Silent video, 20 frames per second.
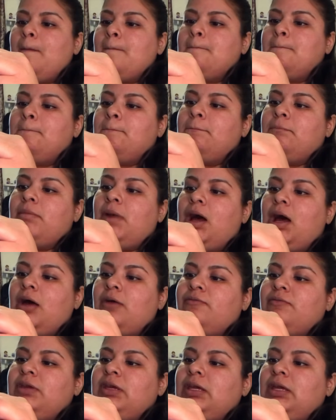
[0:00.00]

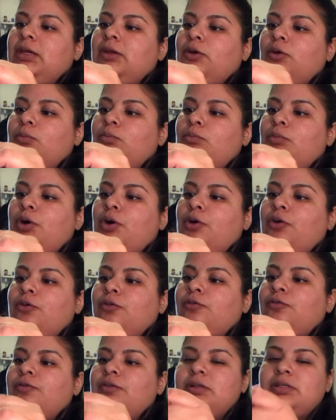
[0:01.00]
mauve or
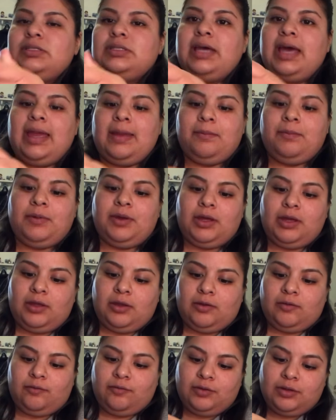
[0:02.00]
mauve type
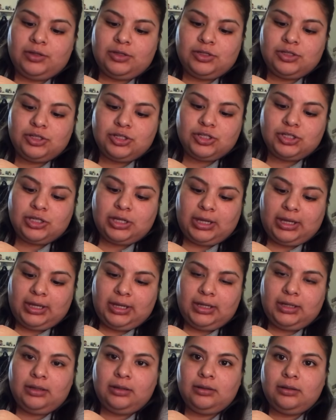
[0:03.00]
of
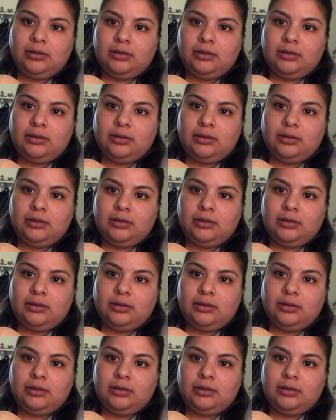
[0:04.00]
shade.